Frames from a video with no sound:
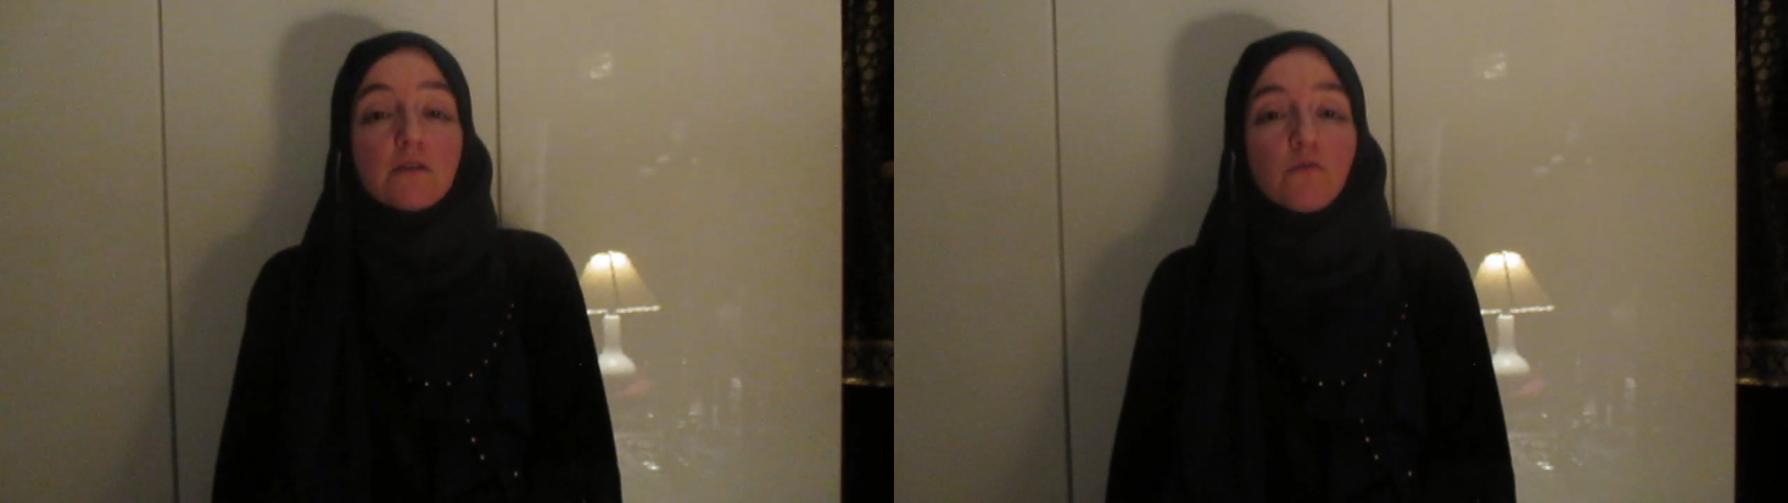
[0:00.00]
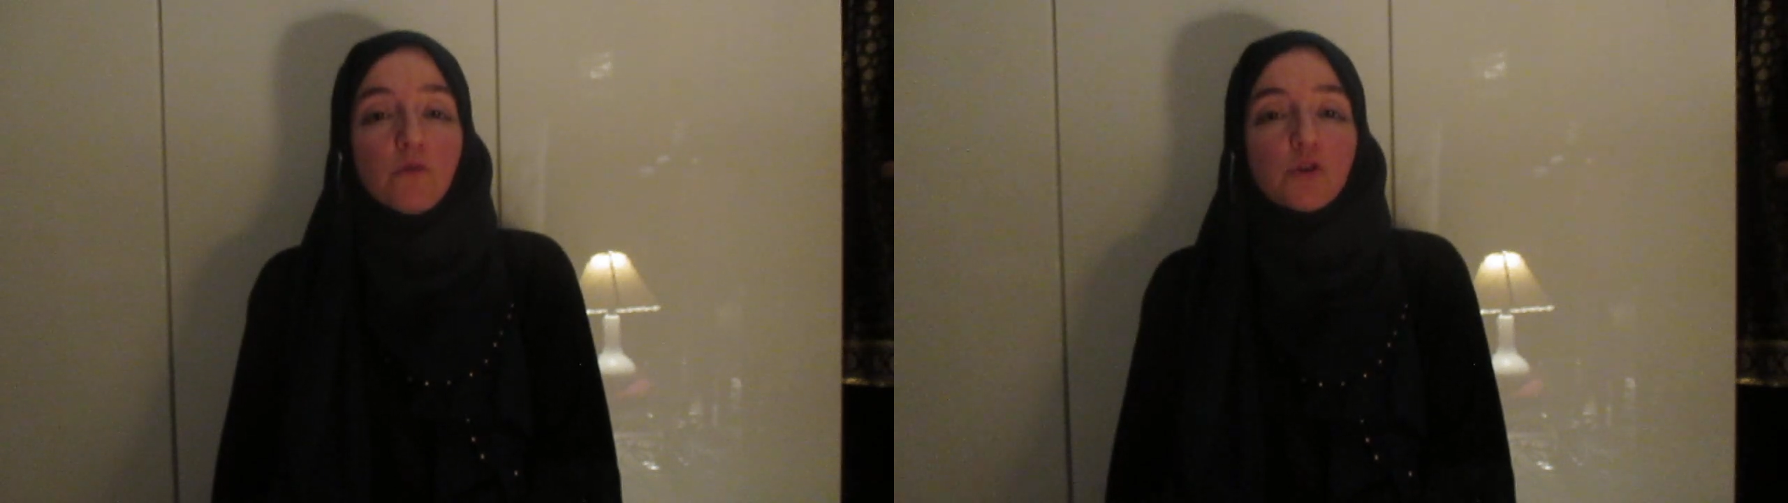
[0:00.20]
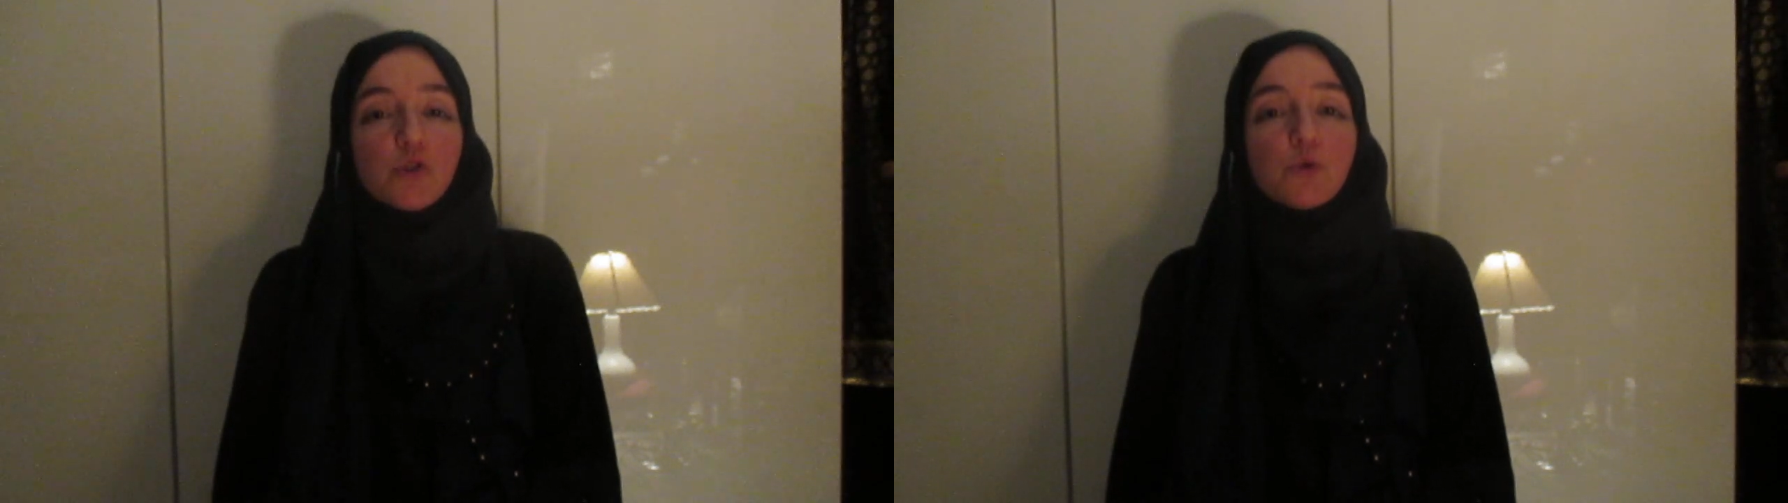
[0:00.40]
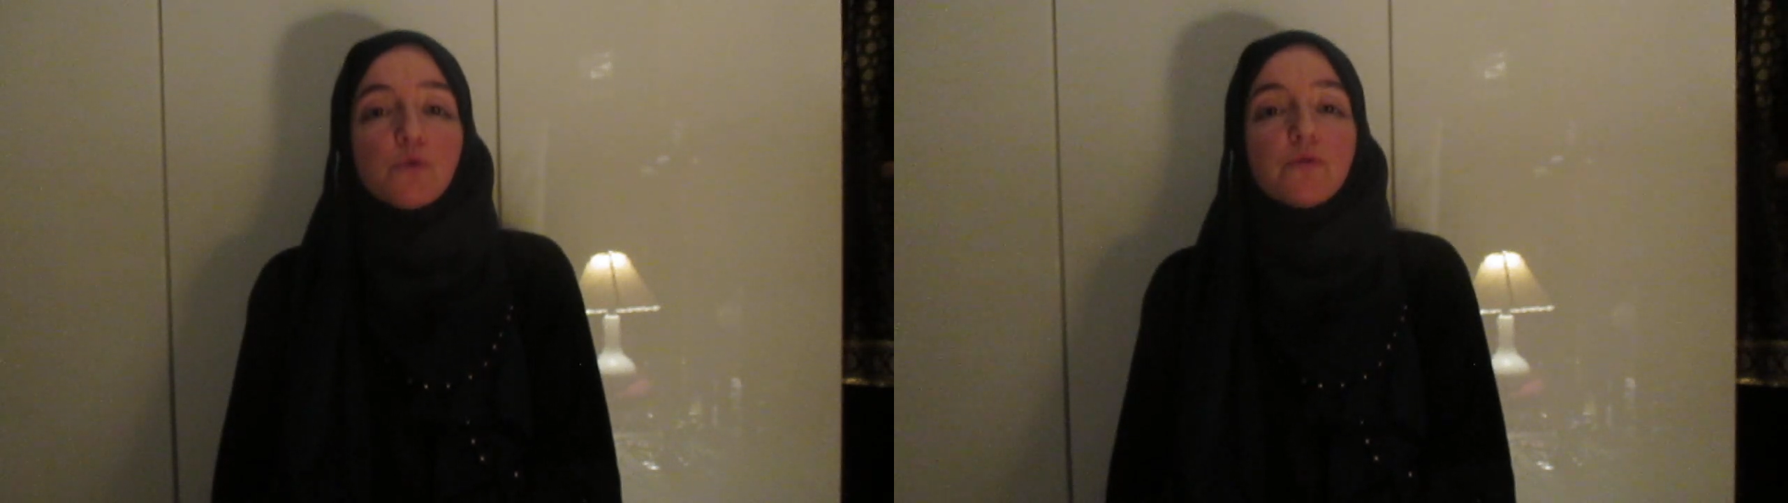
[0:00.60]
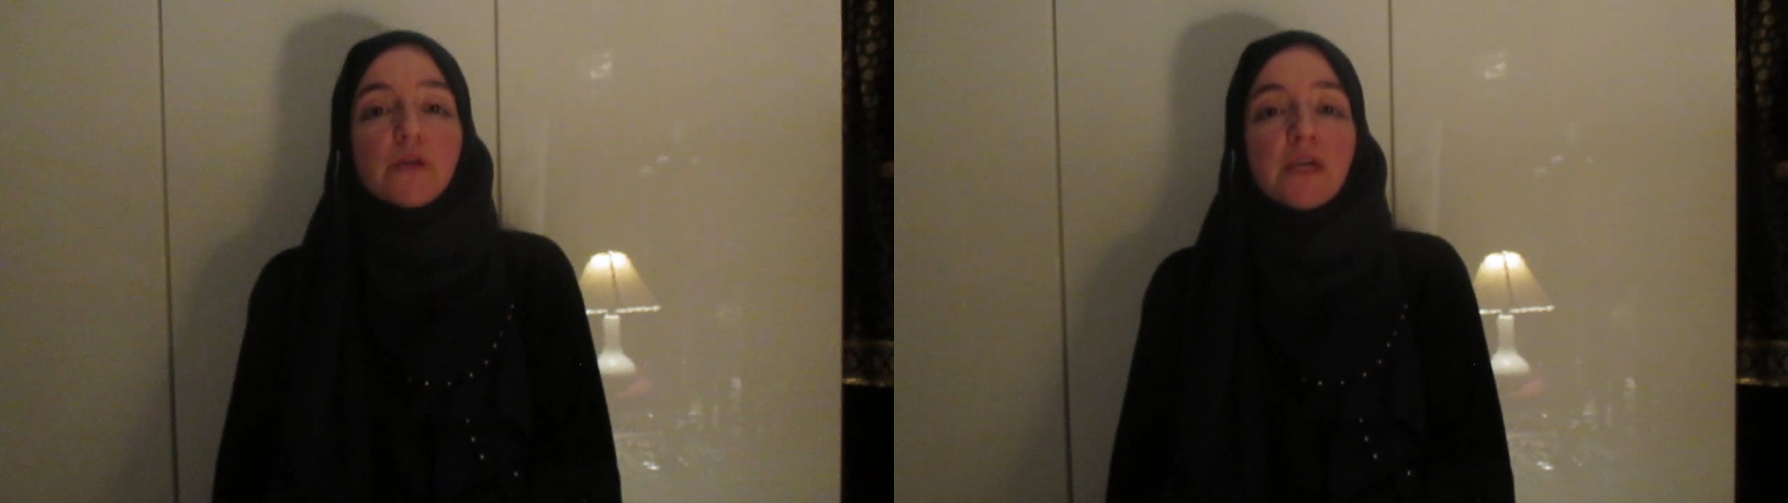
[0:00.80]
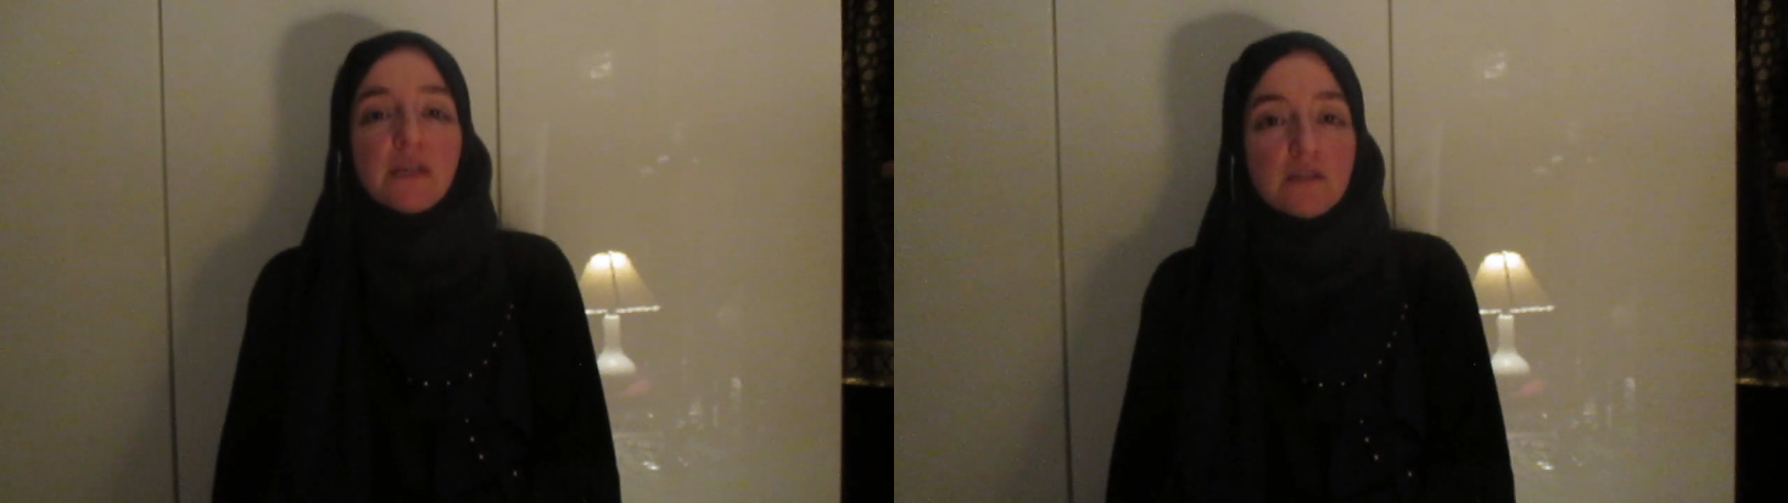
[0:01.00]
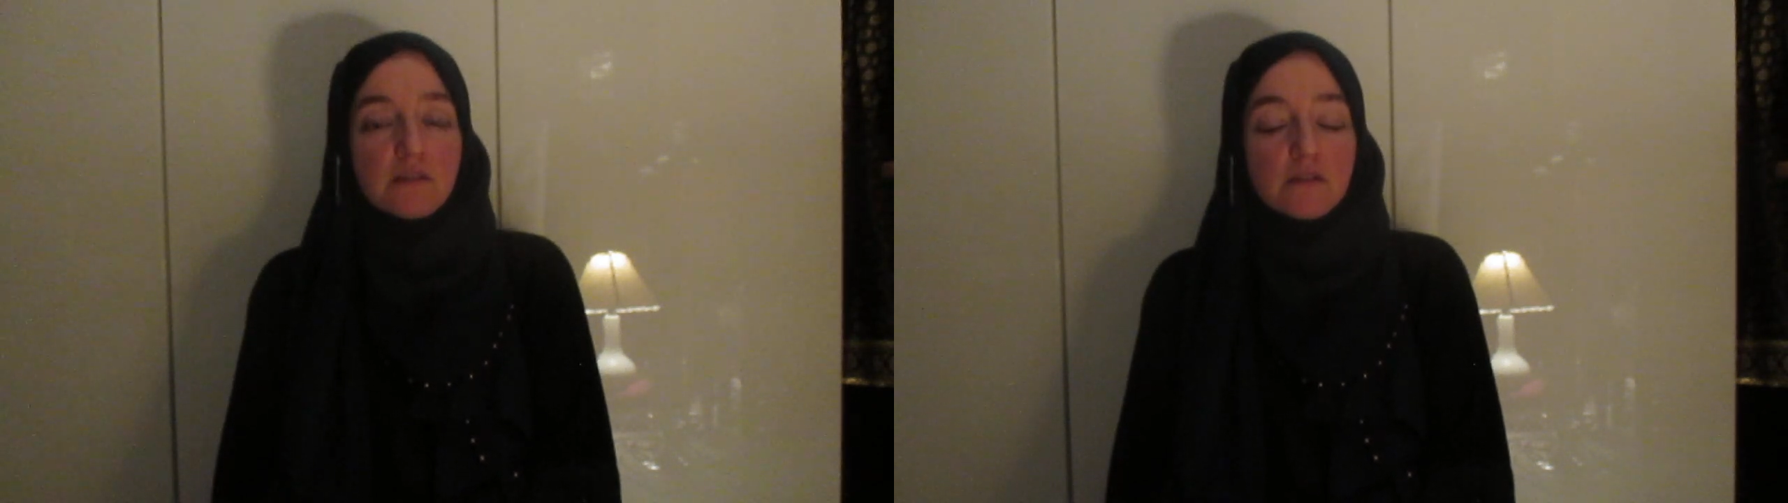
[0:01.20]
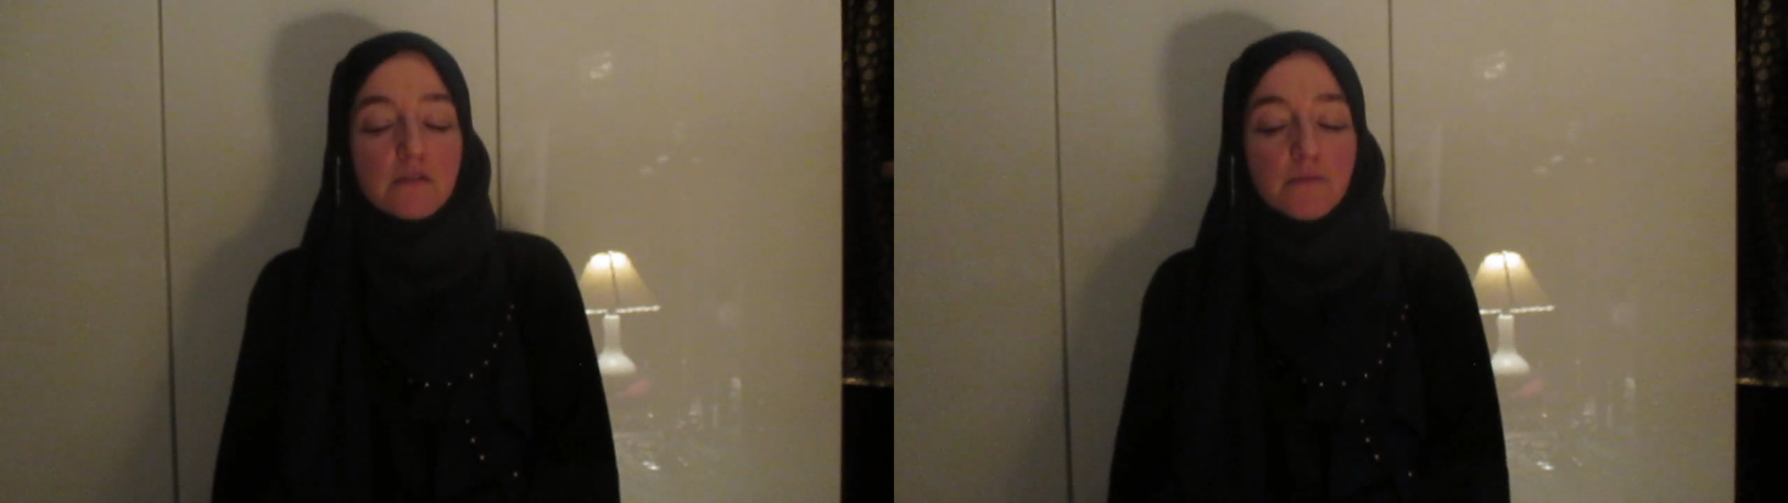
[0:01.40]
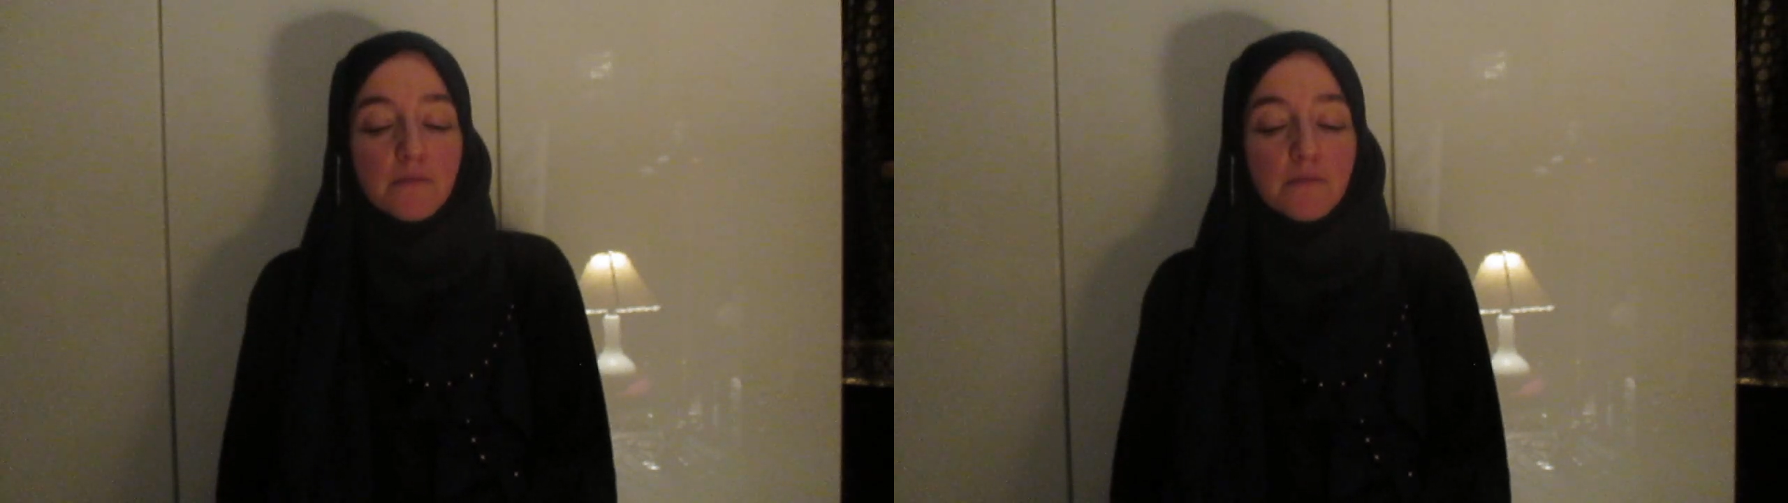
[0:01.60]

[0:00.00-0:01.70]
of what truth is.